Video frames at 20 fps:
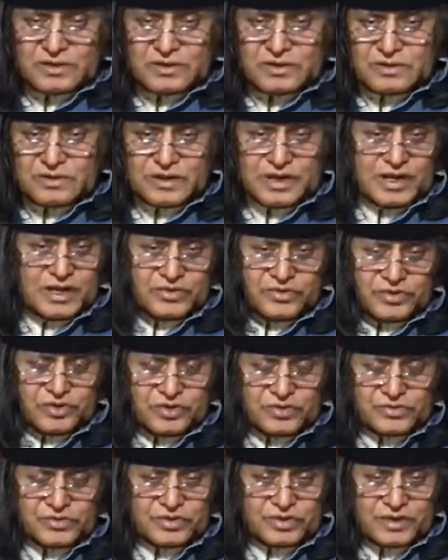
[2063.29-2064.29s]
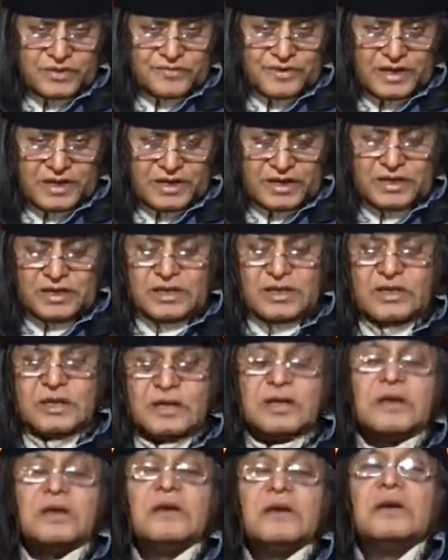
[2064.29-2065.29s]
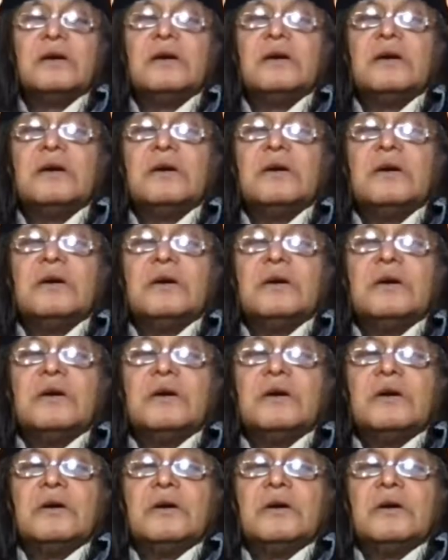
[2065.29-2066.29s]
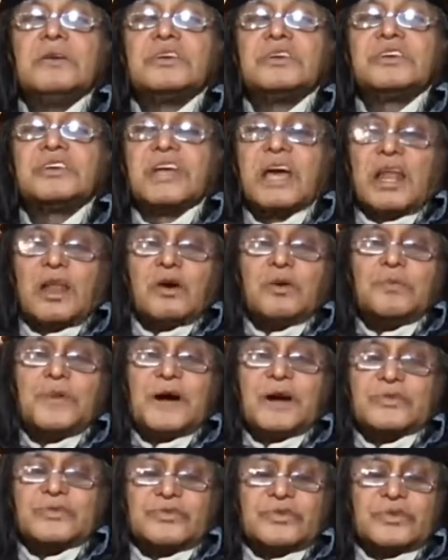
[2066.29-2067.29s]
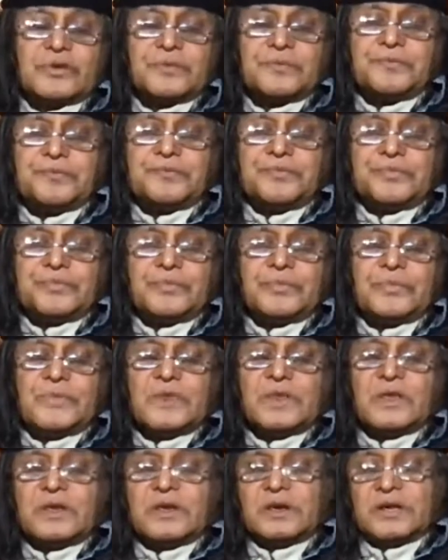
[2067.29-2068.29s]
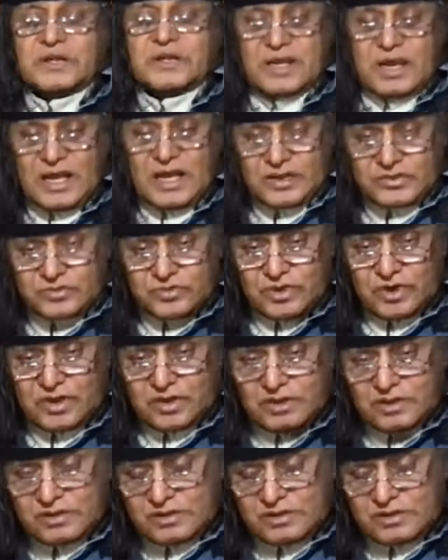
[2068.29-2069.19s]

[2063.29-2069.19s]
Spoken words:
Denise Jones is a very shallow person intellectually.